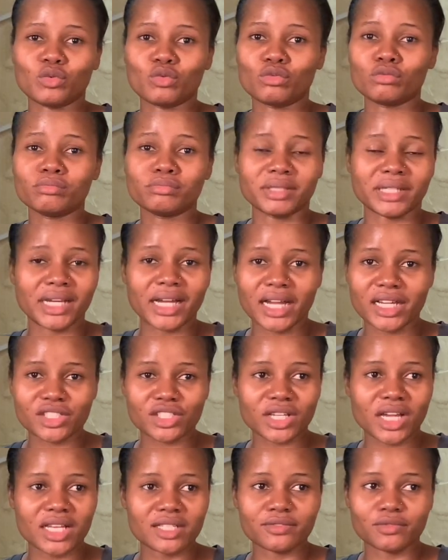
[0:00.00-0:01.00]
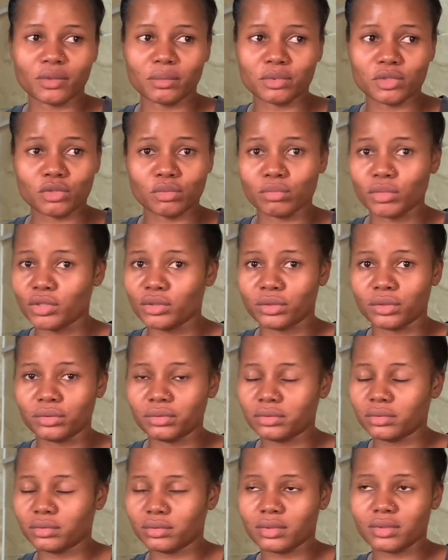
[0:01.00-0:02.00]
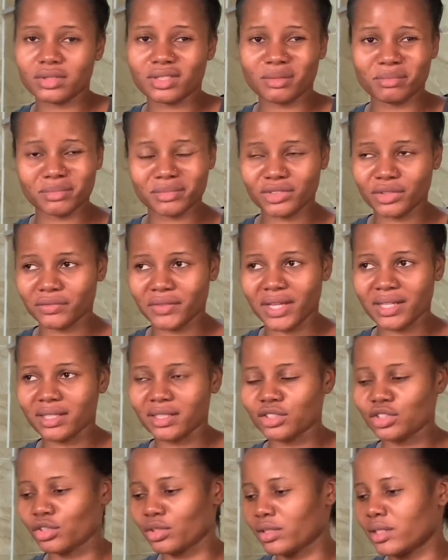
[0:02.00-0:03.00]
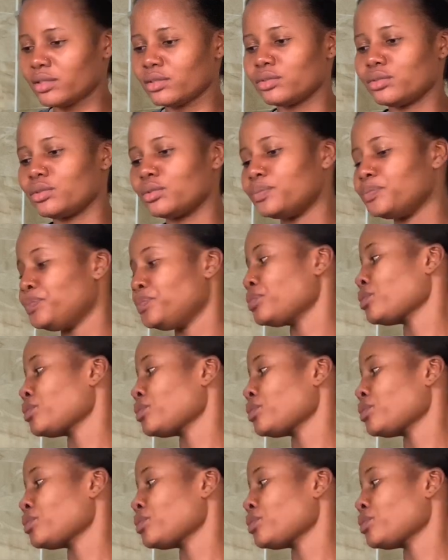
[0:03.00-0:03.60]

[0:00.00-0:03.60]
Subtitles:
won't be cash as from tomorrow or something of that nature. I don't know.